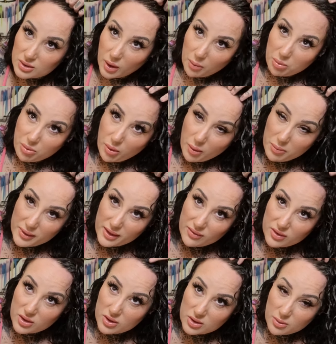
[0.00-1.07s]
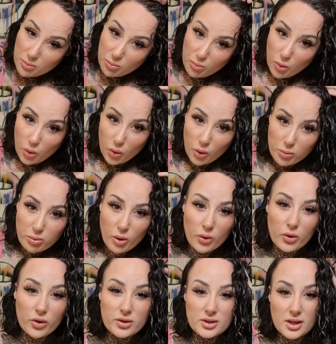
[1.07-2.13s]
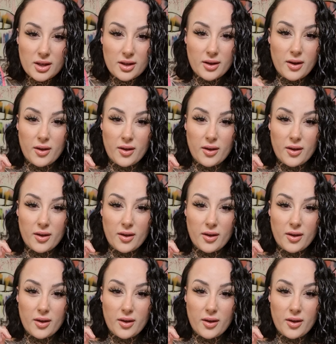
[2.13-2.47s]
So I've probably even used more product